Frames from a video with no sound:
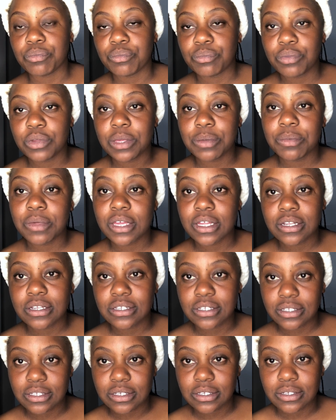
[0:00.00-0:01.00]
pre-med.
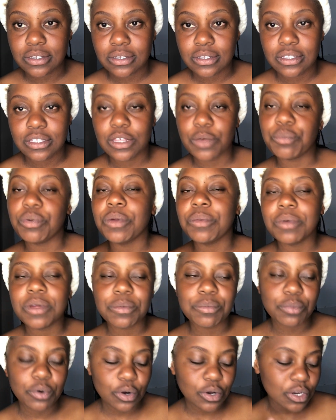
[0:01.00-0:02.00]
The
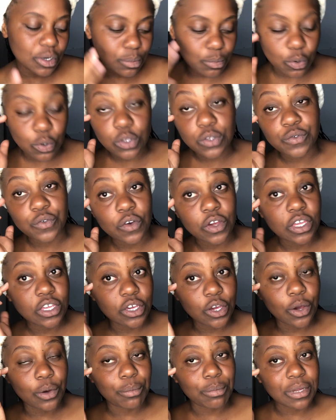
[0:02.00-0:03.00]
pre-med program goes for a
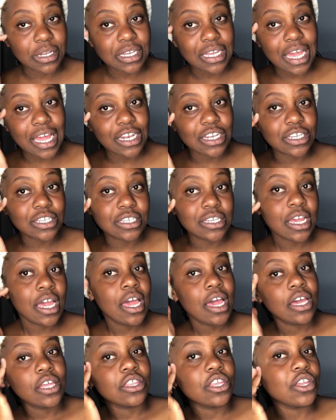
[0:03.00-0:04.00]
year, but at
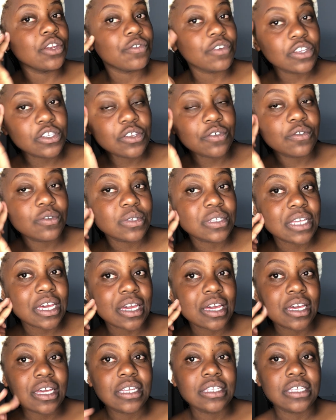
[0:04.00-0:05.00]
the University of
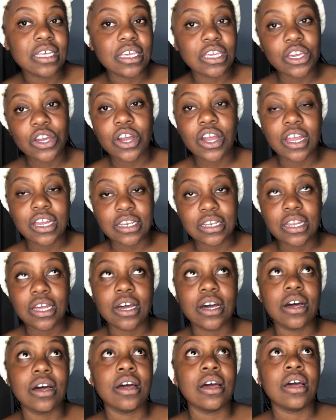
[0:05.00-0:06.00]
Lusaka, it's a year
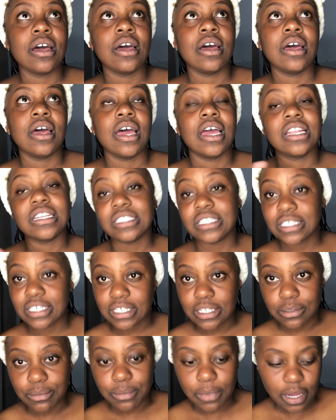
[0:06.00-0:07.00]
and
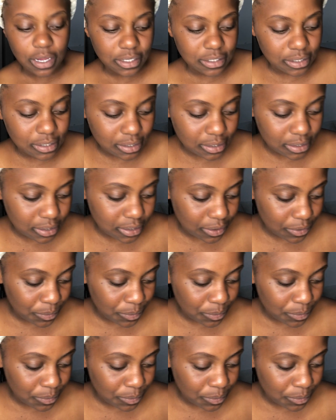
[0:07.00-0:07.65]
6 months.